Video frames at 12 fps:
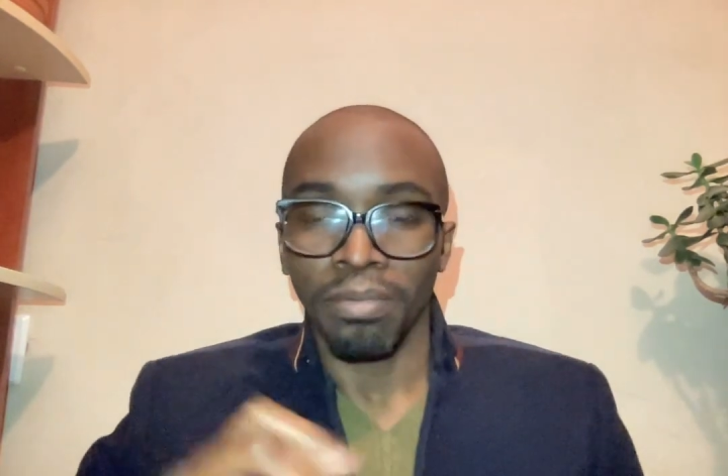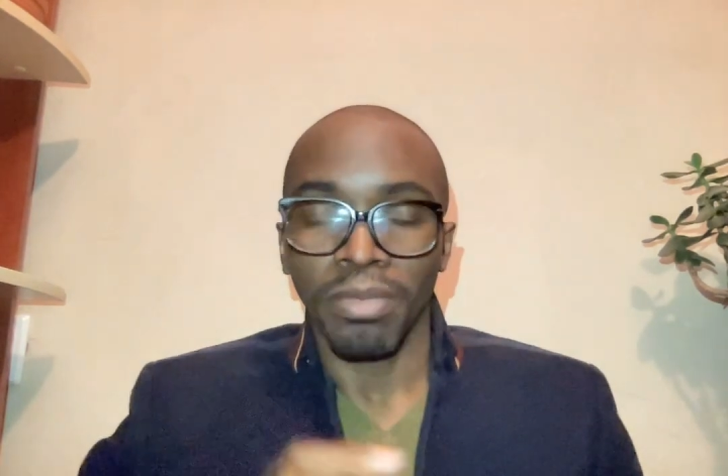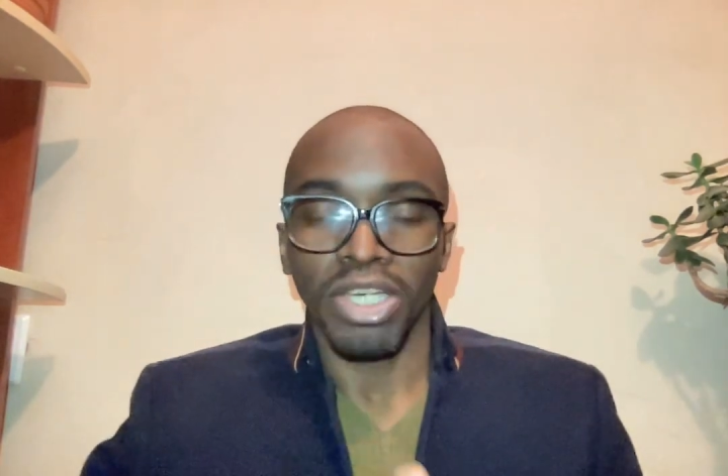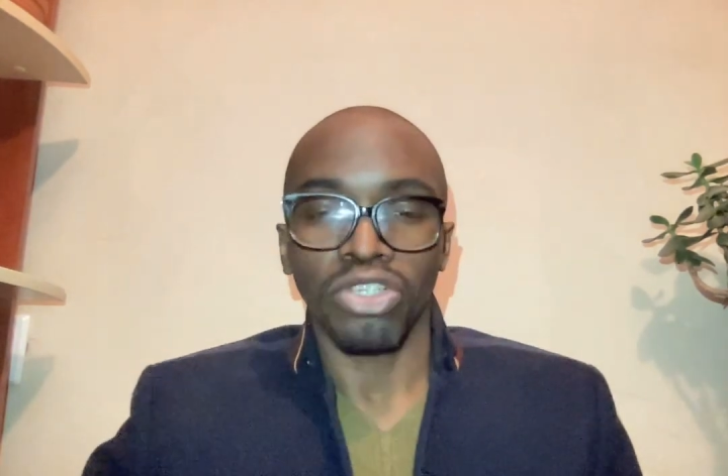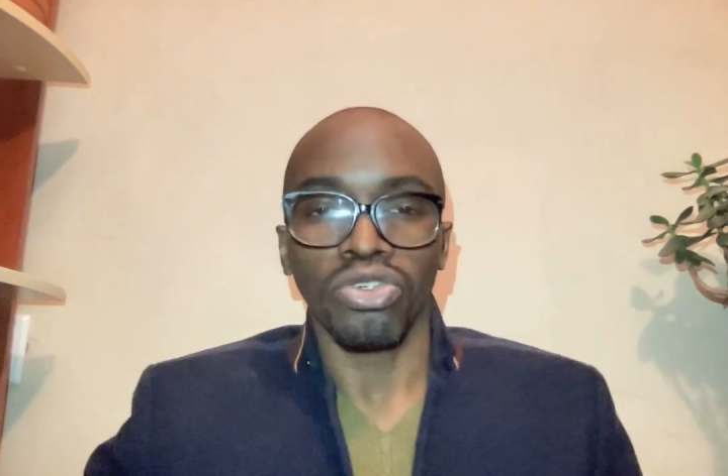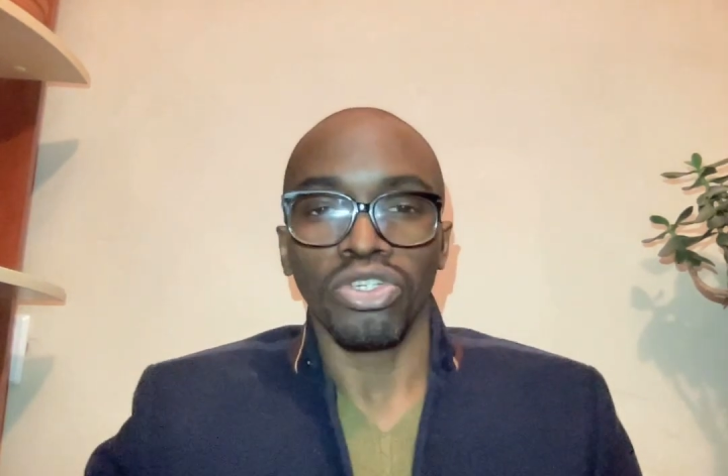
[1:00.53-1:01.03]

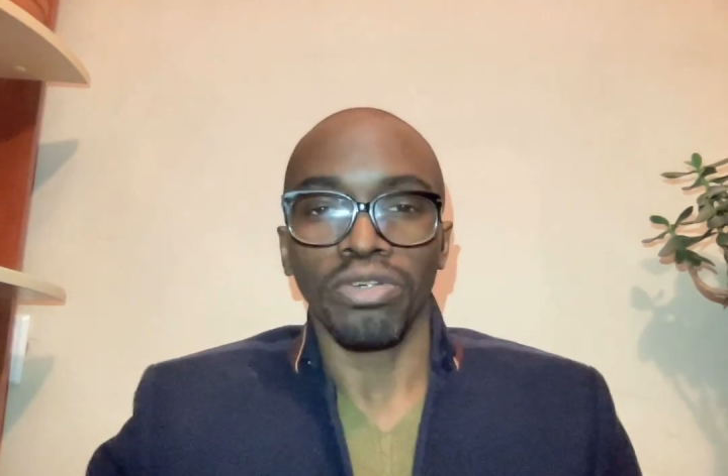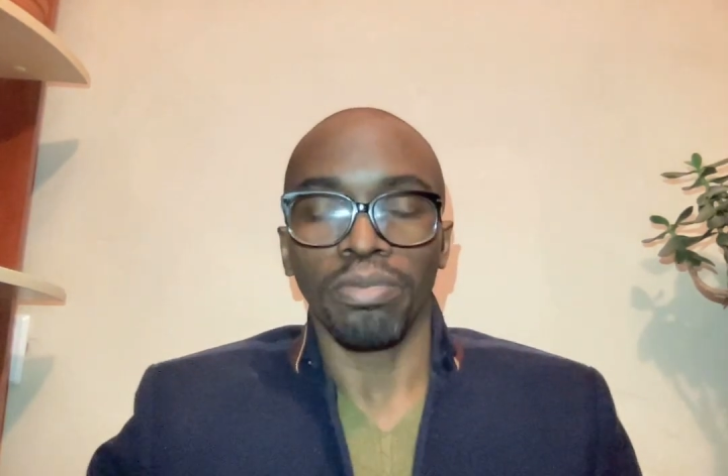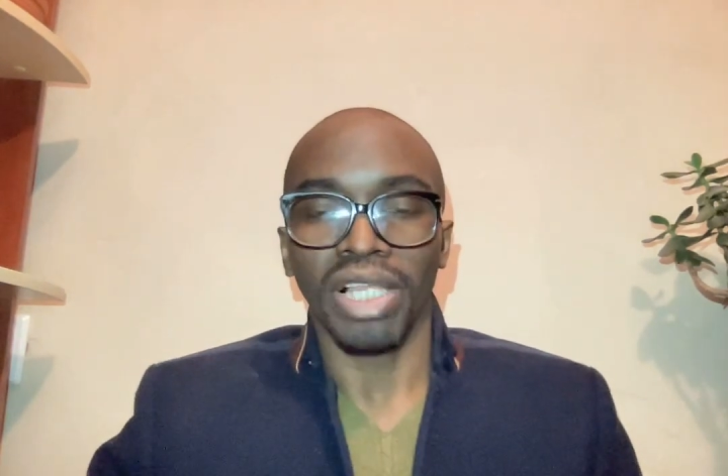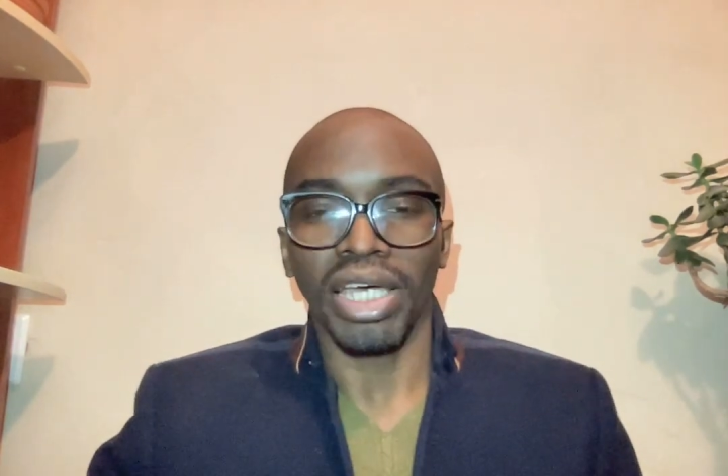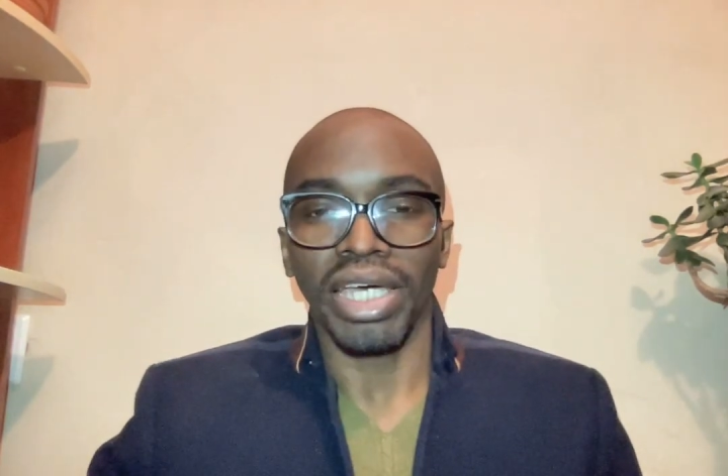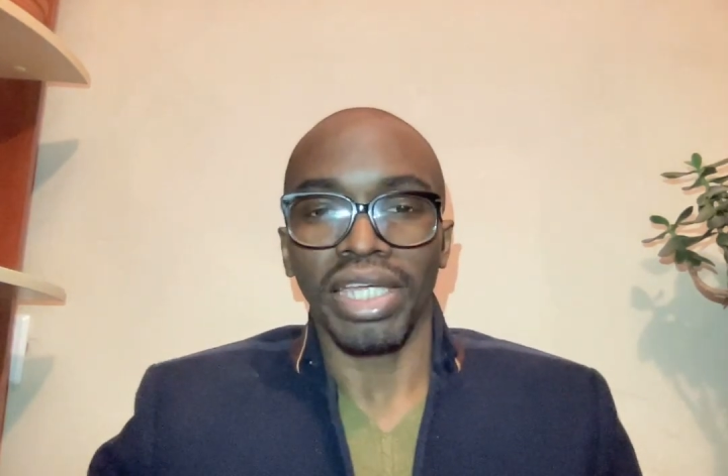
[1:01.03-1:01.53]
Make sure you
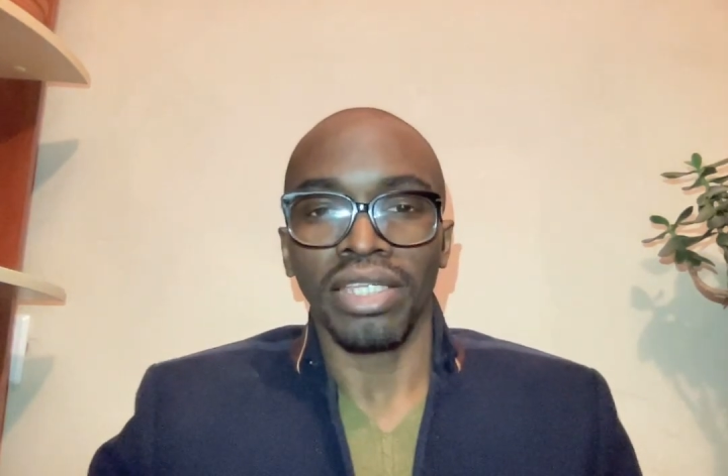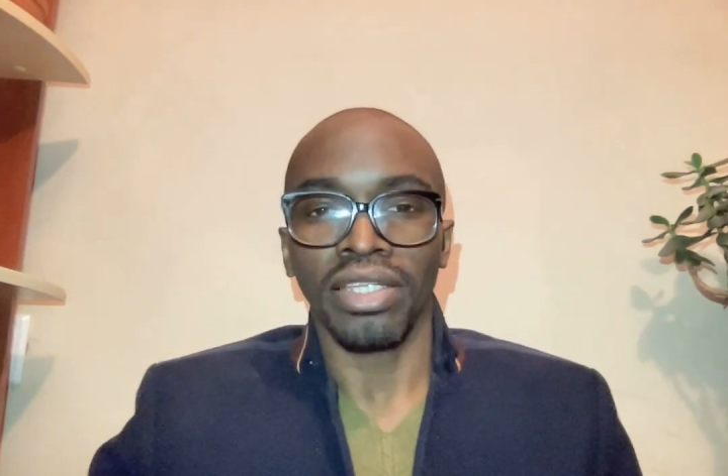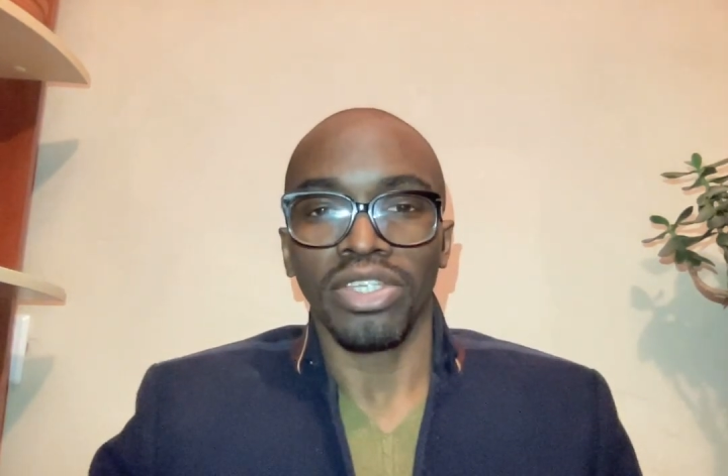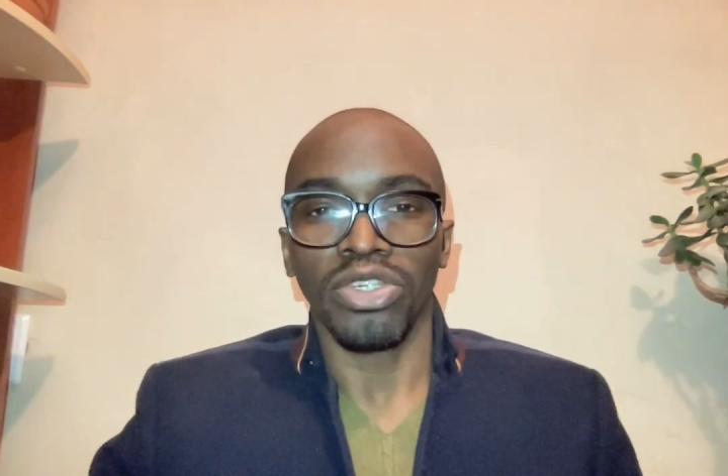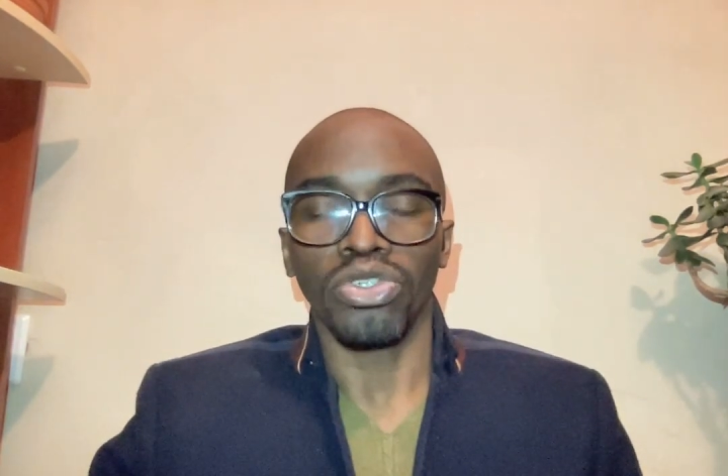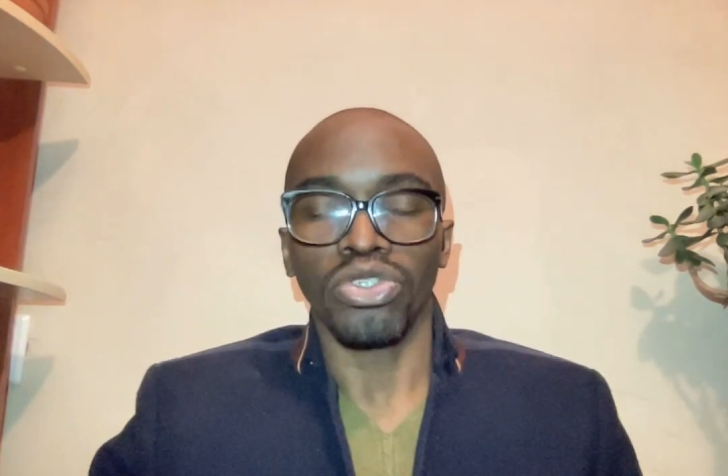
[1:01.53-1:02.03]
plan your